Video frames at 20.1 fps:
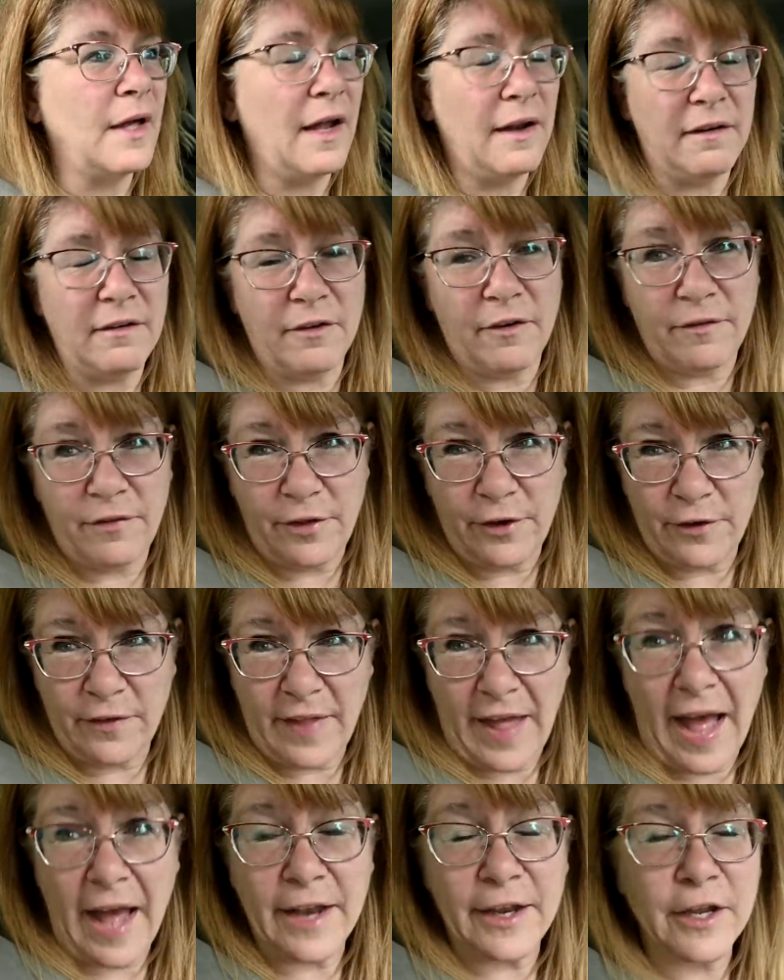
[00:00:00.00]
I don't know if they're
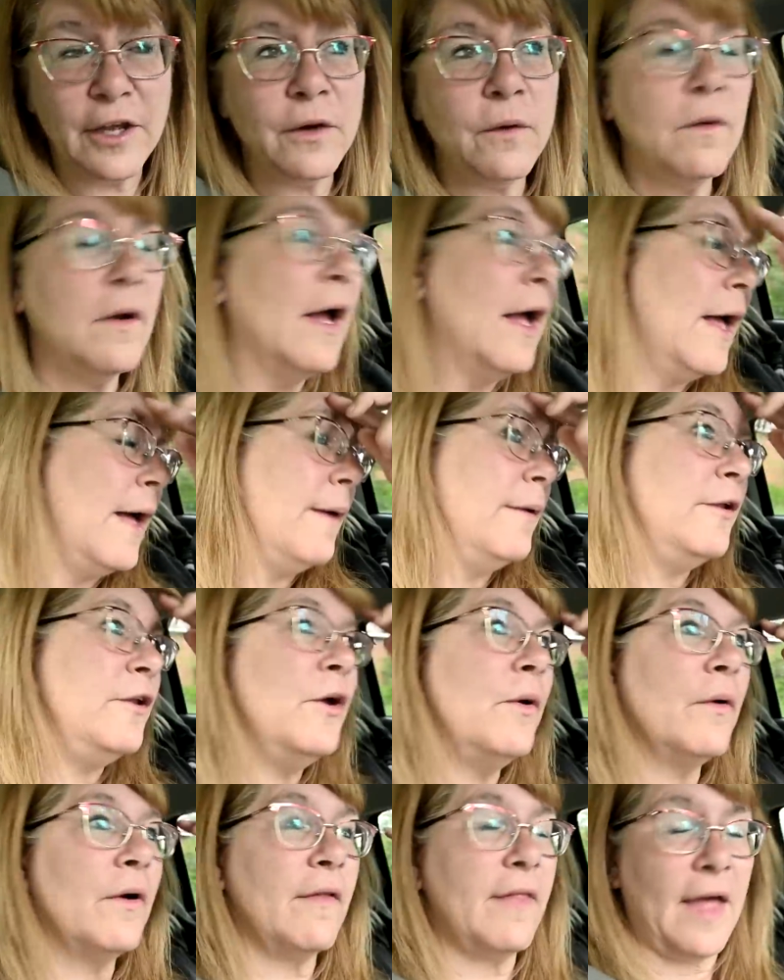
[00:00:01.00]
that new,
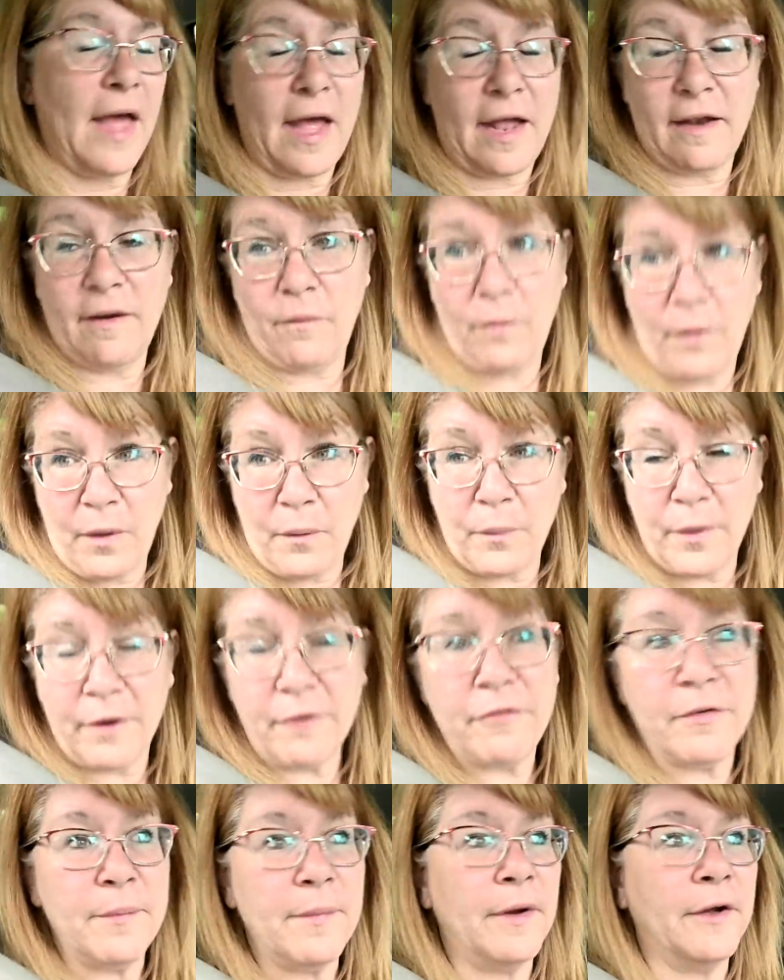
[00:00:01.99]
newer than what we're
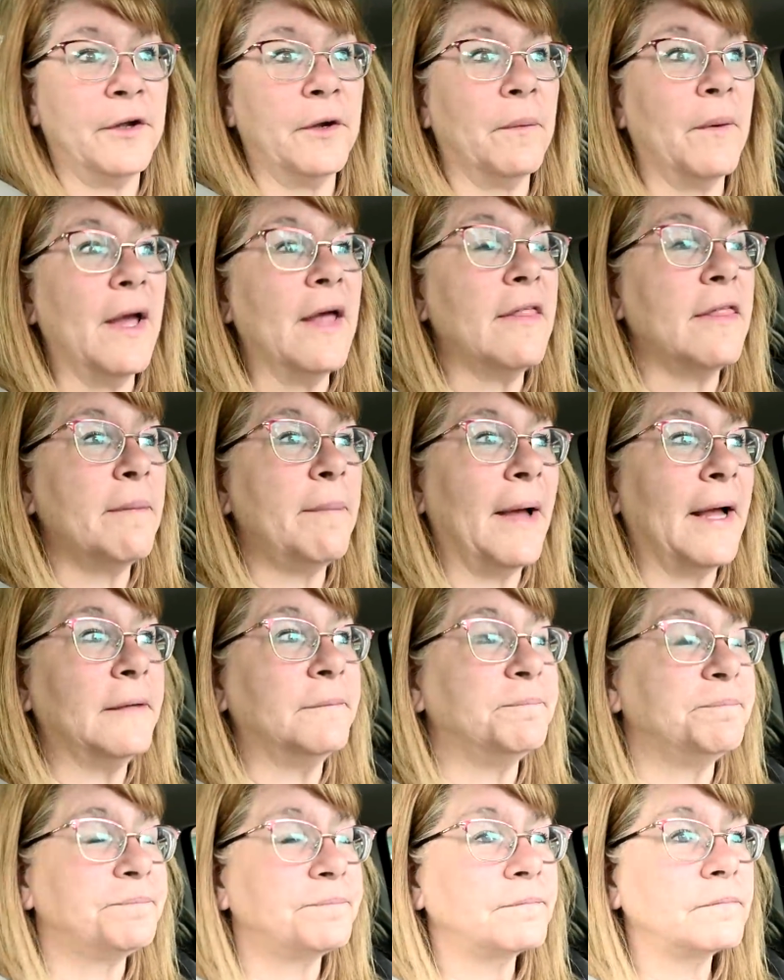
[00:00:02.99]
familiar with, but
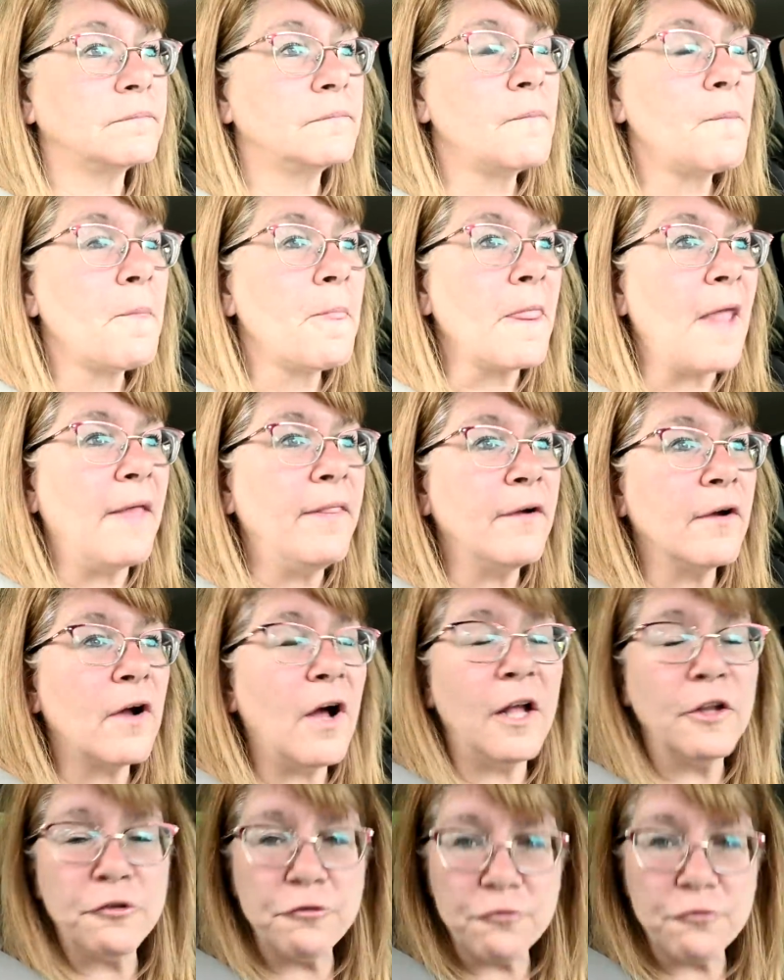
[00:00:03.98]
they're called